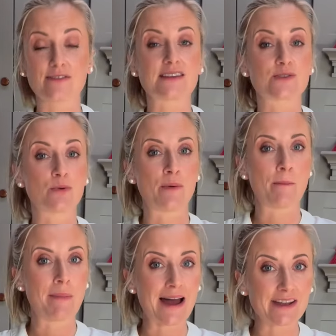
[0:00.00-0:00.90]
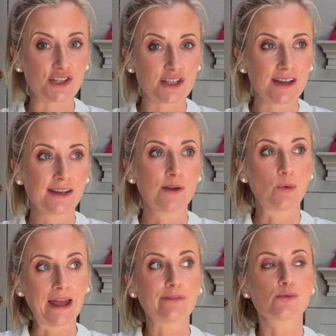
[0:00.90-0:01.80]
this with mash. We
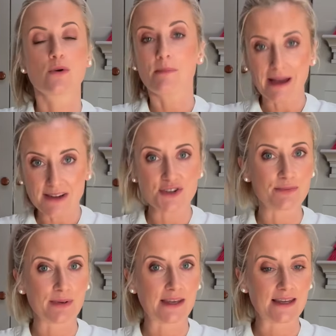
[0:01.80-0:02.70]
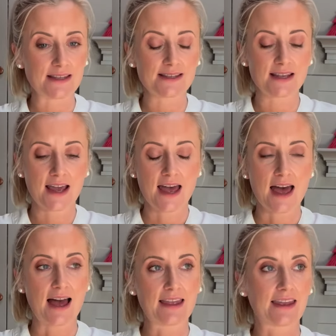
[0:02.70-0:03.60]
have it with mashed and peas.
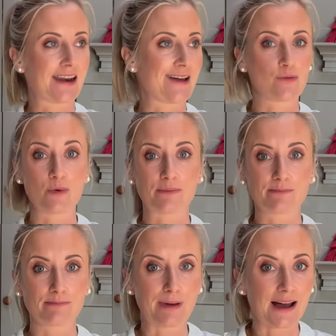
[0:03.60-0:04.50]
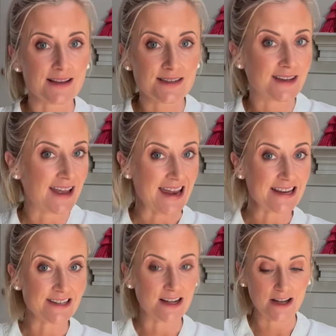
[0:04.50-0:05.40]
You can have it with pasta, any
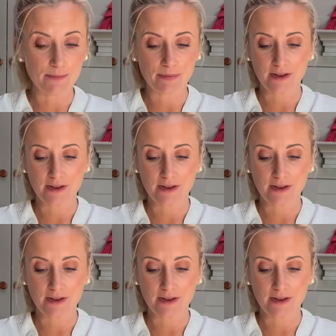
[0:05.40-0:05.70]
type.